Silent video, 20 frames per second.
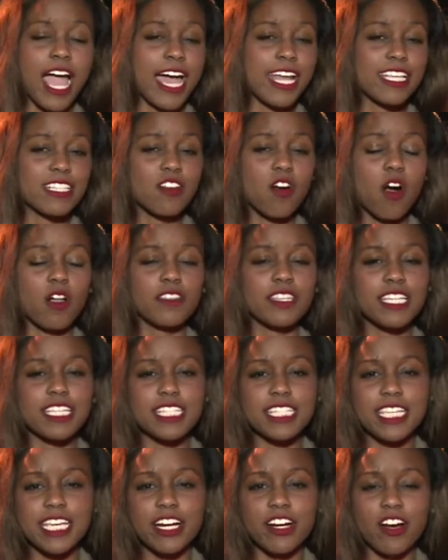and has called
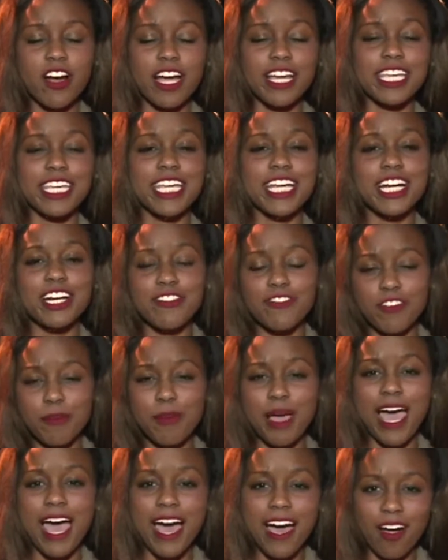this year a year
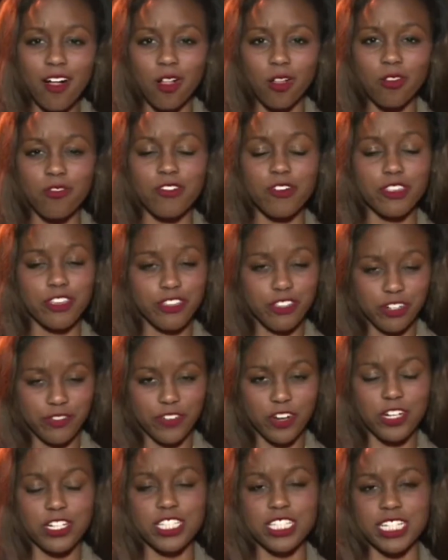from hell for the
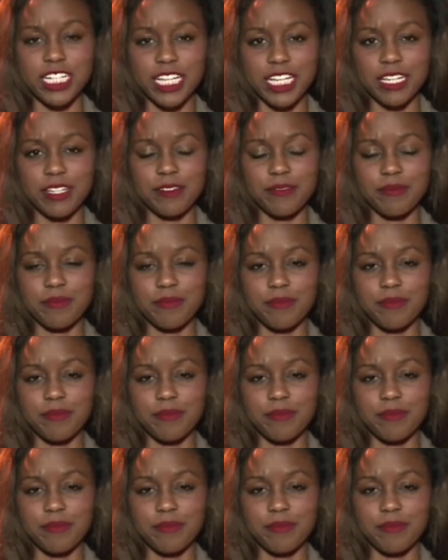university.